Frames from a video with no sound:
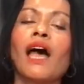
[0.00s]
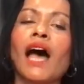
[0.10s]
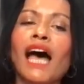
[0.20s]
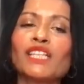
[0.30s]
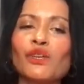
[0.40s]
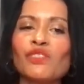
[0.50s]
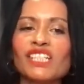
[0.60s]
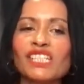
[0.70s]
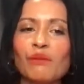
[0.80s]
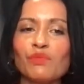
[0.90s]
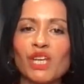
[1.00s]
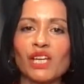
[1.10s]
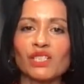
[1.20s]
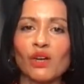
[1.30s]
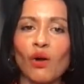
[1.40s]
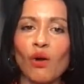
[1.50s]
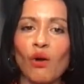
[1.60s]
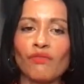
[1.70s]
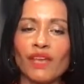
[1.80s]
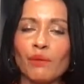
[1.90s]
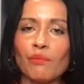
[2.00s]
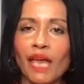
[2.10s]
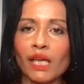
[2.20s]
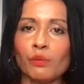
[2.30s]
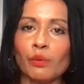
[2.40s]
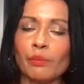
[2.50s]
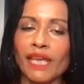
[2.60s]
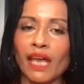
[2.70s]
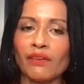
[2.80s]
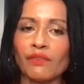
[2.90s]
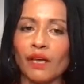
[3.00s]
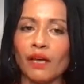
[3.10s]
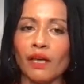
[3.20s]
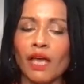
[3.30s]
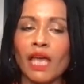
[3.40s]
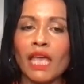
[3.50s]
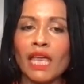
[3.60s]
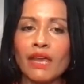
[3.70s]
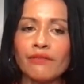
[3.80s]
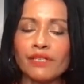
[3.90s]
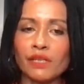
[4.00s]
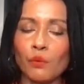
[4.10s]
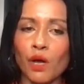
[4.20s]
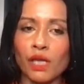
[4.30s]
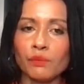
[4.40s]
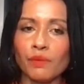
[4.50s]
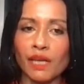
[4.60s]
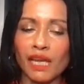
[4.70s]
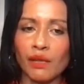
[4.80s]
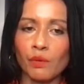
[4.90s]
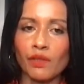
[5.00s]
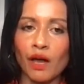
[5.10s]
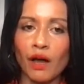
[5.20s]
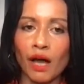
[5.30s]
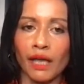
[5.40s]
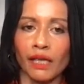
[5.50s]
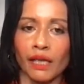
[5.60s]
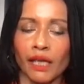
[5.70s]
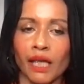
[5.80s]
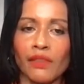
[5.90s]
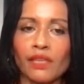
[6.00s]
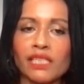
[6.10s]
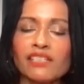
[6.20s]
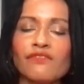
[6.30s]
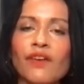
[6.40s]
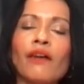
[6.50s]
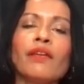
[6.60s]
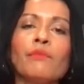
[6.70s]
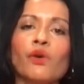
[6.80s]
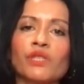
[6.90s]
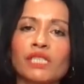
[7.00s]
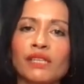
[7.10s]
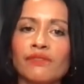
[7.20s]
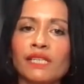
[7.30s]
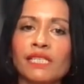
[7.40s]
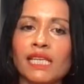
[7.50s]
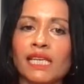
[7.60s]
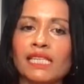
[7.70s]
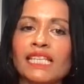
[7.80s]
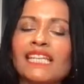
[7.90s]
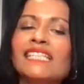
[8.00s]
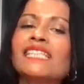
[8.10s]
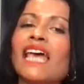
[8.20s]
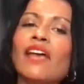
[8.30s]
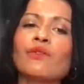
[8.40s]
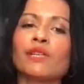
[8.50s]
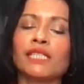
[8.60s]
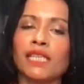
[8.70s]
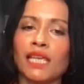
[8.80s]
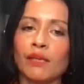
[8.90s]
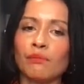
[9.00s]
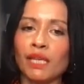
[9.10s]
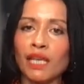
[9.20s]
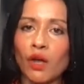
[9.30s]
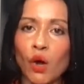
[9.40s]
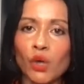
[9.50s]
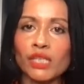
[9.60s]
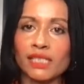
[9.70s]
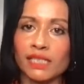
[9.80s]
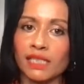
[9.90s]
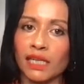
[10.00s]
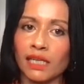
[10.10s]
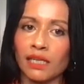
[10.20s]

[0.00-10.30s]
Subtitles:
And on the subject of impeccable behaviour, here is a word beginning with I that is very positive indeed. Integrity, meaning honesty.